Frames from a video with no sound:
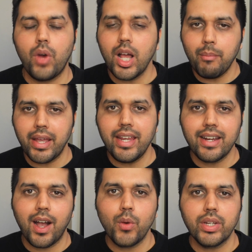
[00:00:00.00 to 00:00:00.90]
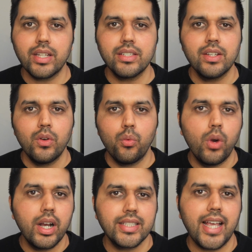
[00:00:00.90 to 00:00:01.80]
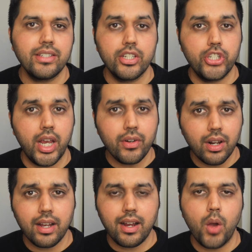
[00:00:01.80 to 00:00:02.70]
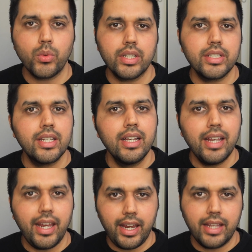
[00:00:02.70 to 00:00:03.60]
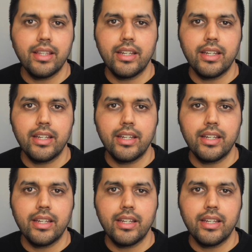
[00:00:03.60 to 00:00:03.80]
While many accountants works as a general accountant in